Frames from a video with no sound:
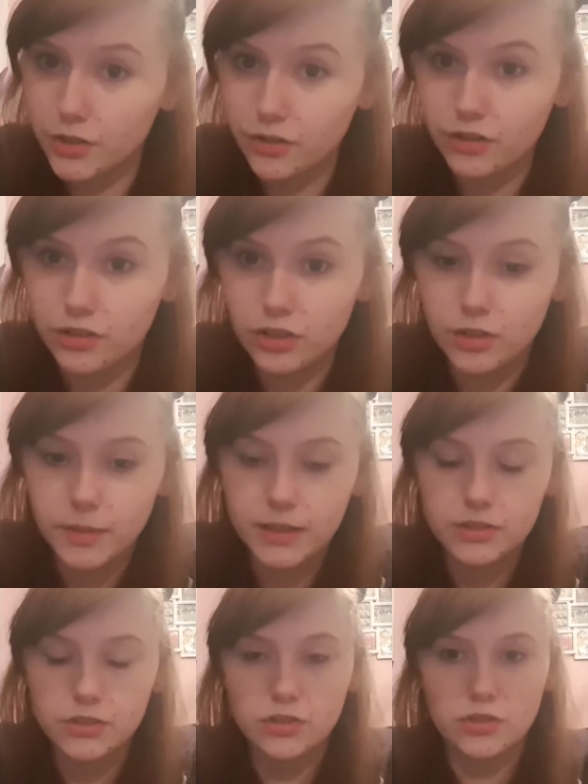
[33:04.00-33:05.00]
doing YouTube
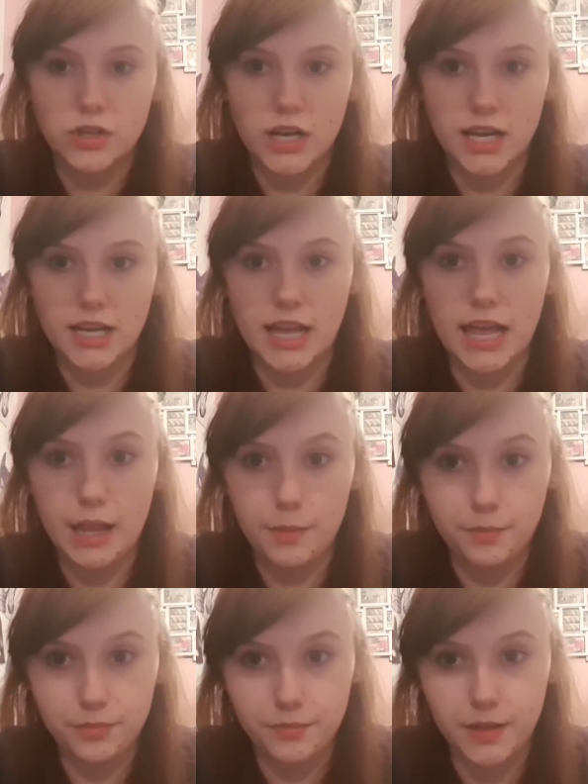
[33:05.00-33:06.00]
is to try and
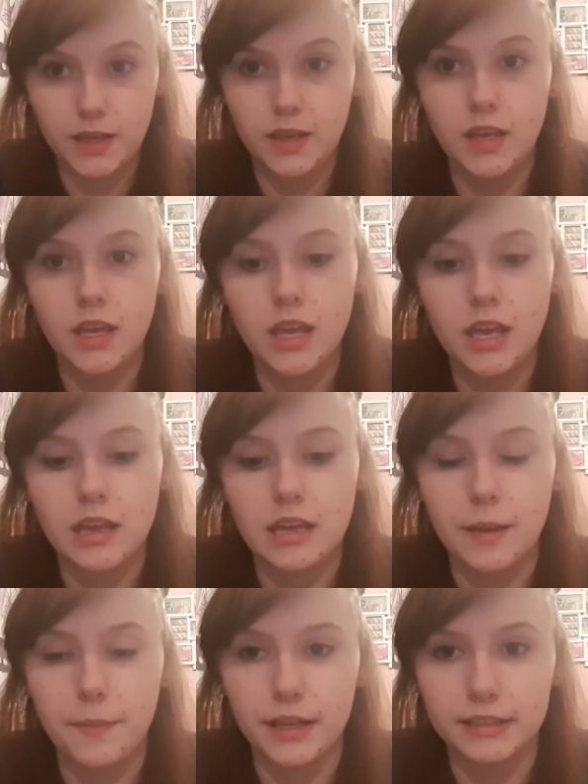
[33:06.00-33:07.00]
help me
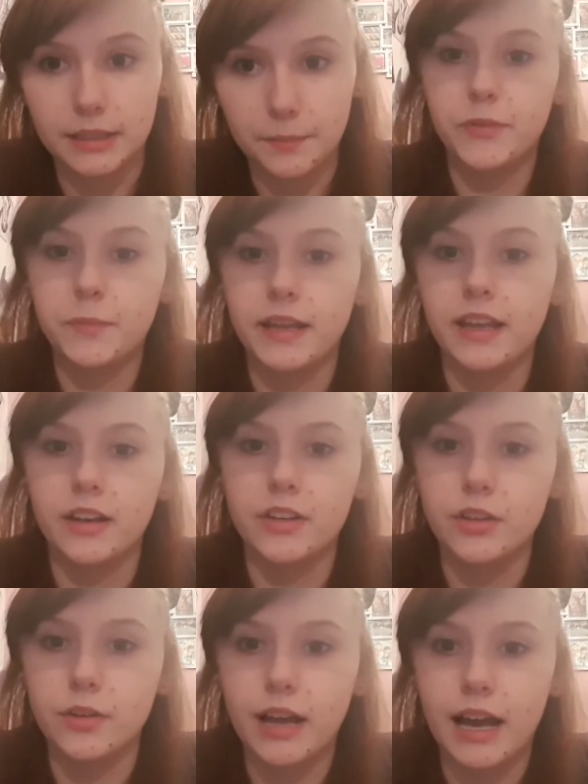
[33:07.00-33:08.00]
get past that. Speaking
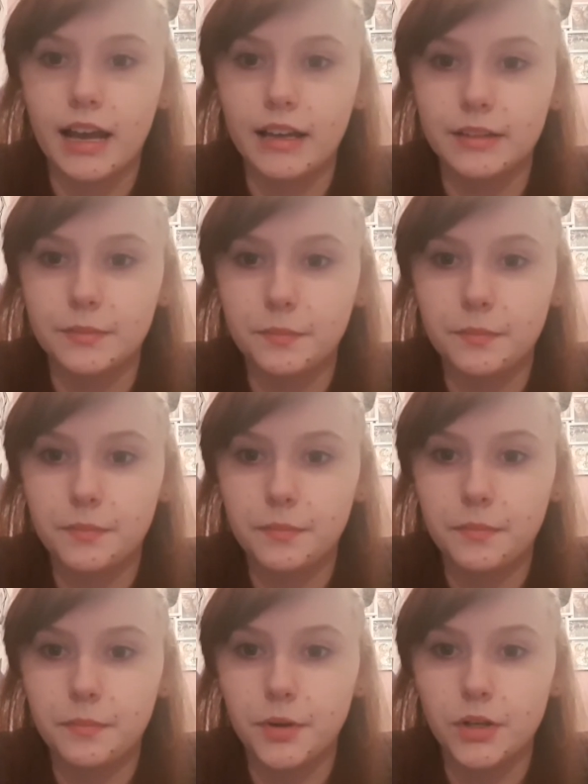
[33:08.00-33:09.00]
to you guys,
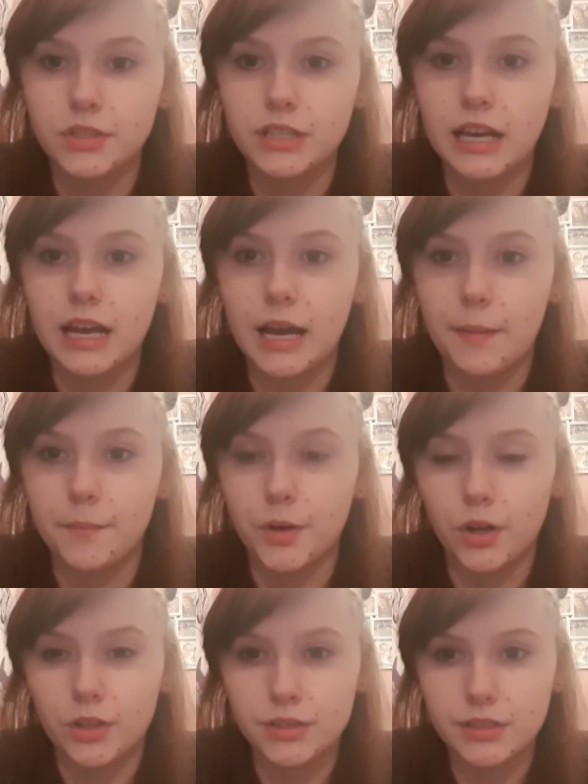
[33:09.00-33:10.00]
but I'm
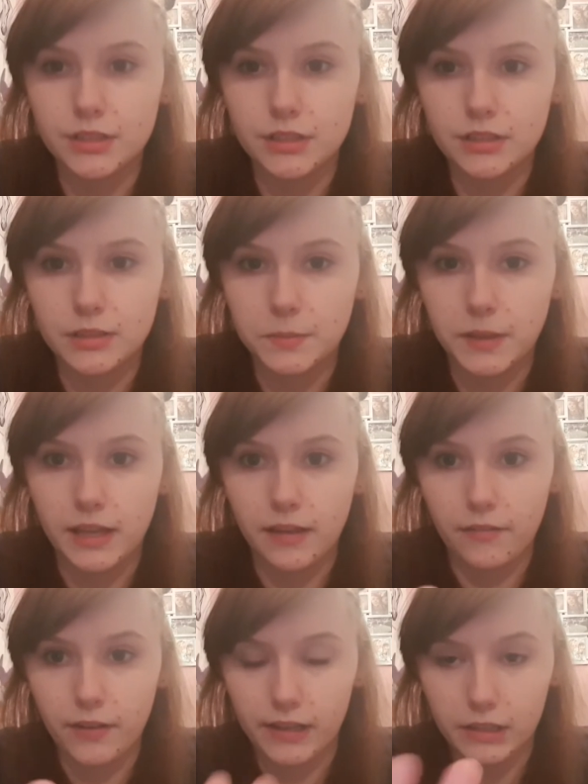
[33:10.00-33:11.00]
not
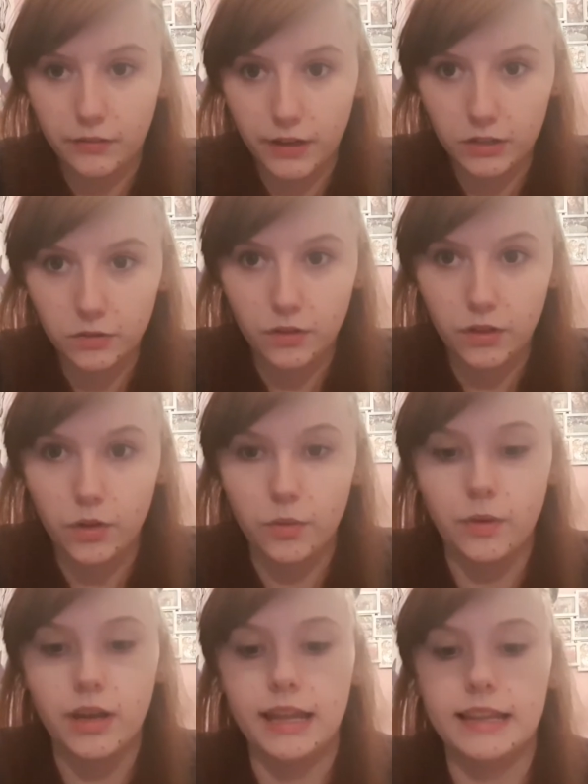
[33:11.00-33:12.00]
speaking face to face with
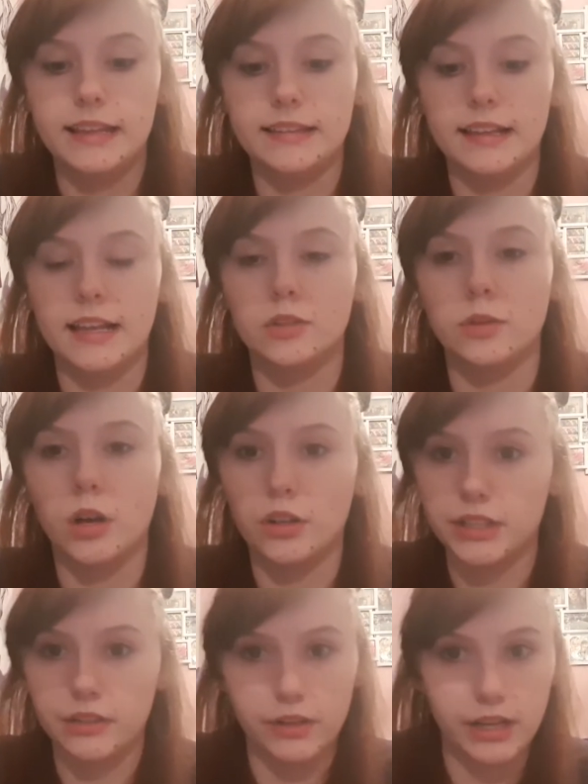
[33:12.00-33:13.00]
you and things like that, so I
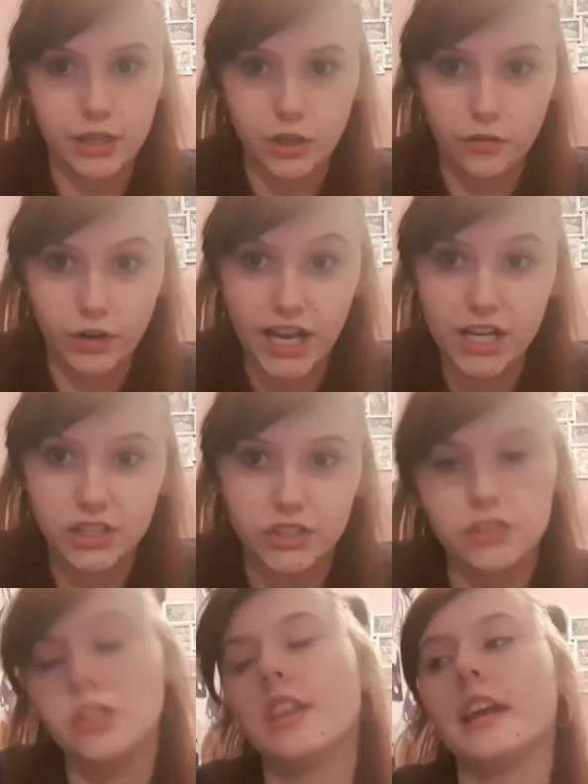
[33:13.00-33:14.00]
can't see your
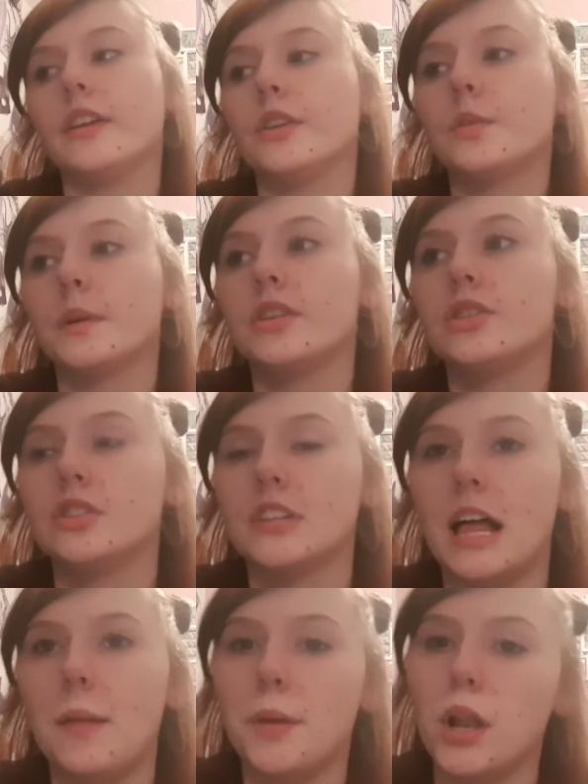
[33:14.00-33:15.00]
reactions to things, which does
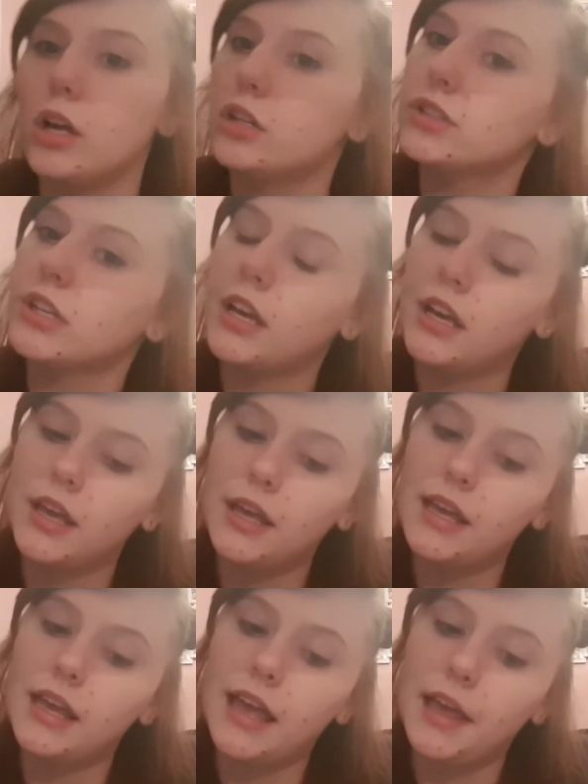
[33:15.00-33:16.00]
help a lot.
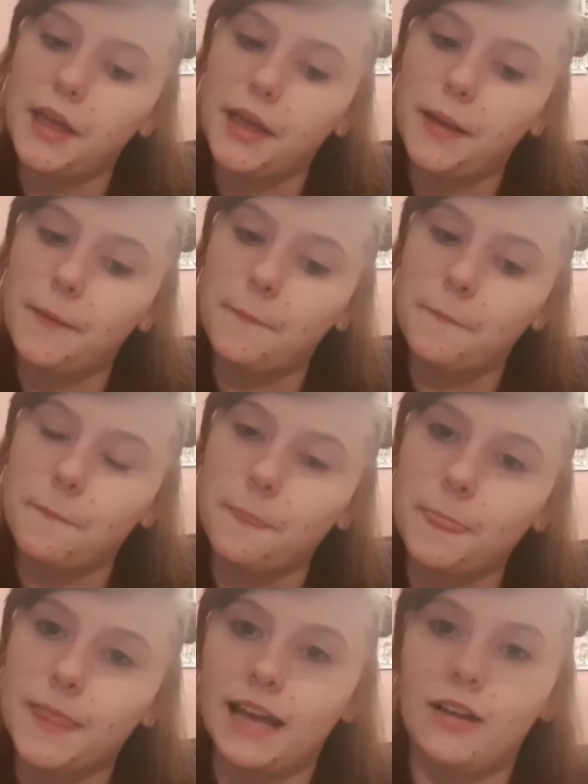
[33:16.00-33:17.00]

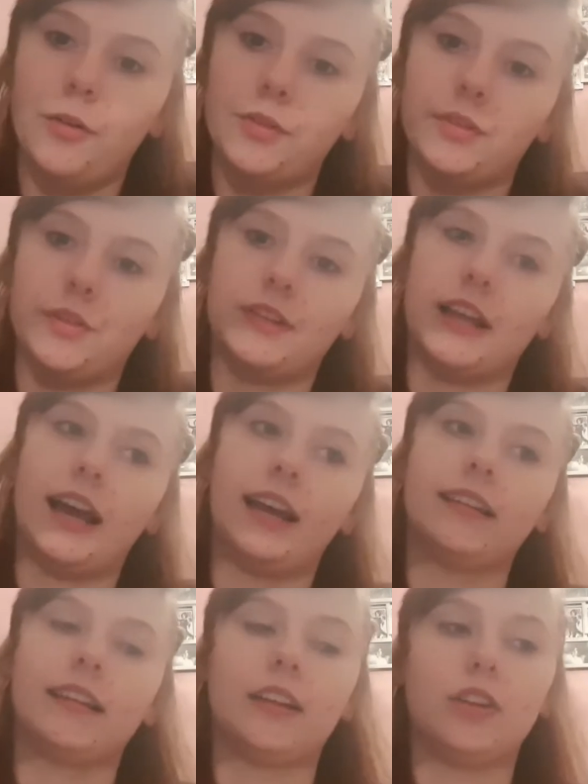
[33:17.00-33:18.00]
That also
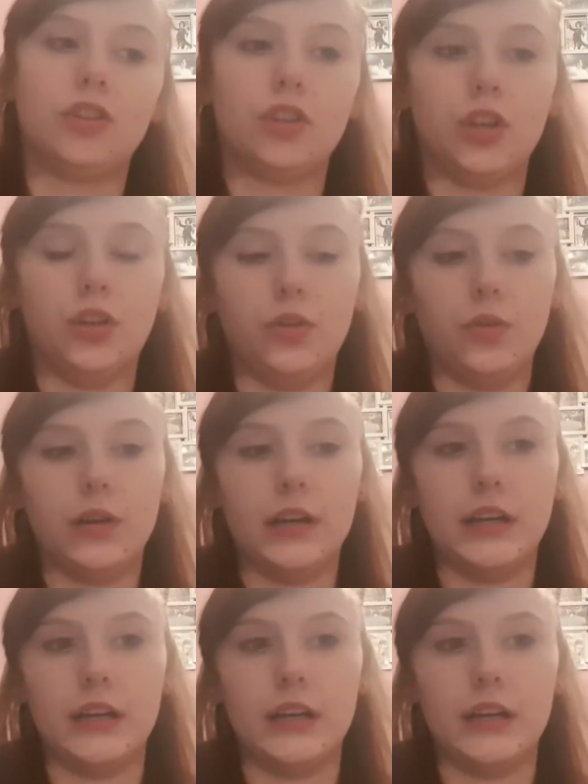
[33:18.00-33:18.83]
ties into